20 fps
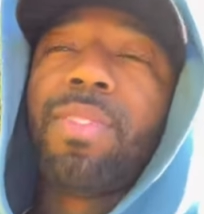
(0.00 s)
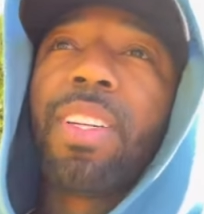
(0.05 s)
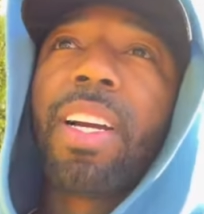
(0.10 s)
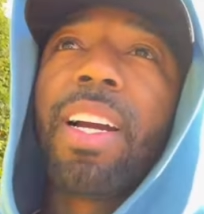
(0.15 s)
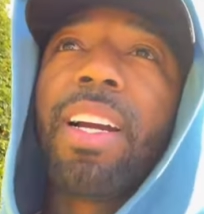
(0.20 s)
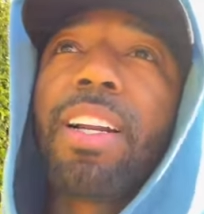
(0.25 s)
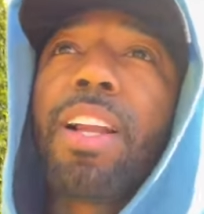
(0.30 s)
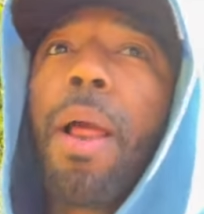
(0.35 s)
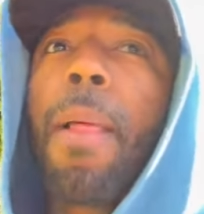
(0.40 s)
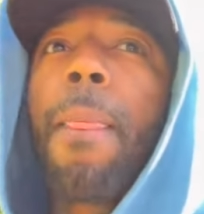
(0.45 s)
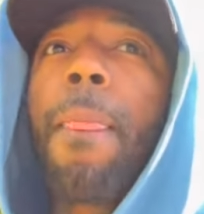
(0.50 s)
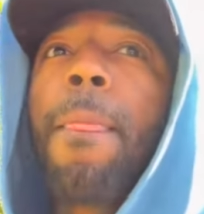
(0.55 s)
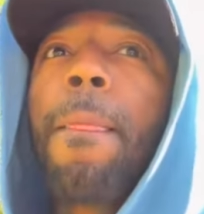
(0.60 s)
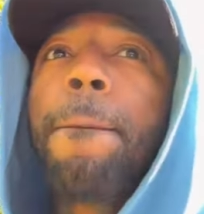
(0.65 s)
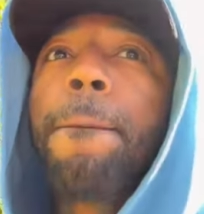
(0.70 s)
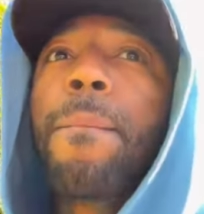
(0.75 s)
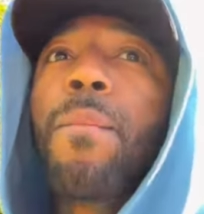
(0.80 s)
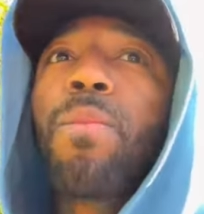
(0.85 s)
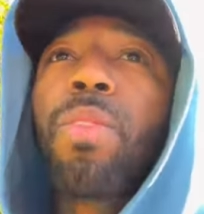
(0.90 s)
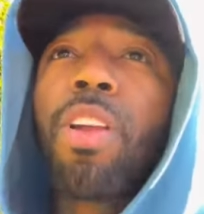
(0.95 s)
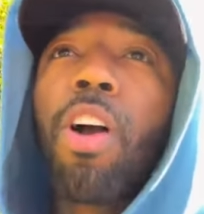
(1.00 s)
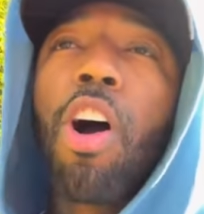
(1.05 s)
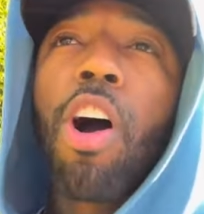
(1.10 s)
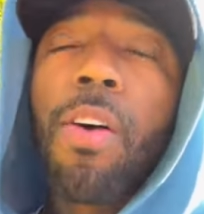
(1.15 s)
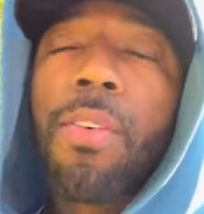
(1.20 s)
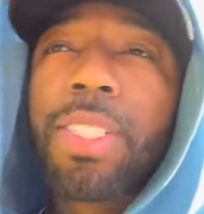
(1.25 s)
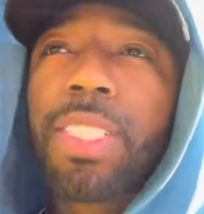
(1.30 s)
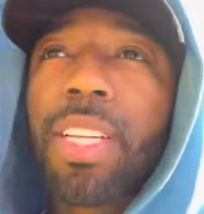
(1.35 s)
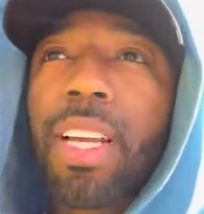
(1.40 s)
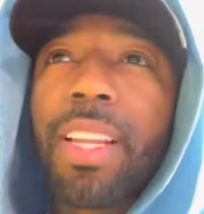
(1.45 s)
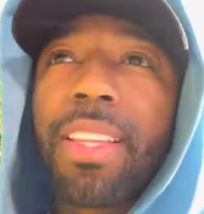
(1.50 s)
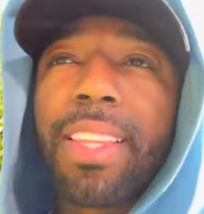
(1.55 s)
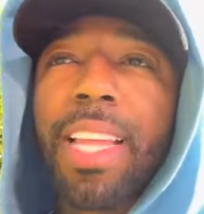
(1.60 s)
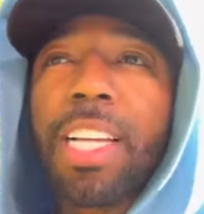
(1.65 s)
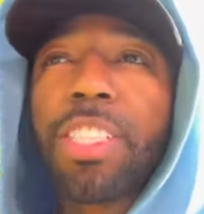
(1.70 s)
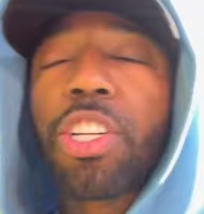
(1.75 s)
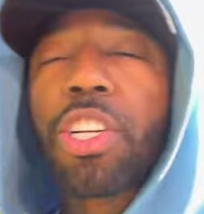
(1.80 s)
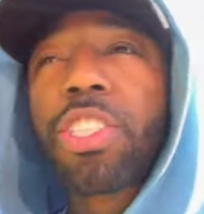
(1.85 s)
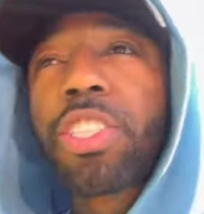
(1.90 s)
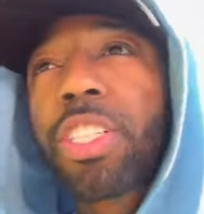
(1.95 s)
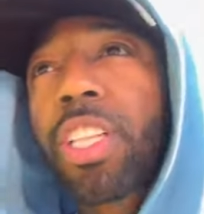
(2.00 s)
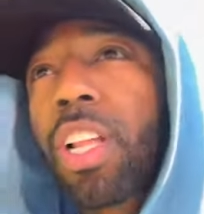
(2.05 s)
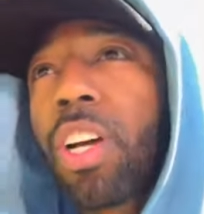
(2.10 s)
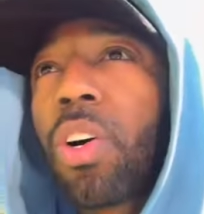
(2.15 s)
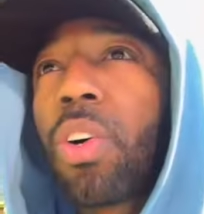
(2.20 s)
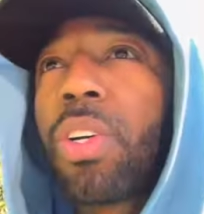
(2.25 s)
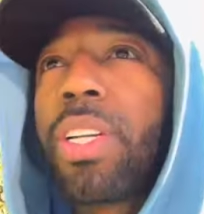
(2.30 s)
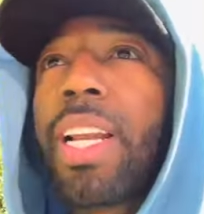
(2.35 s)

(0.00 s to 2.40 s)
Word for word: All right all of a sudden things are slow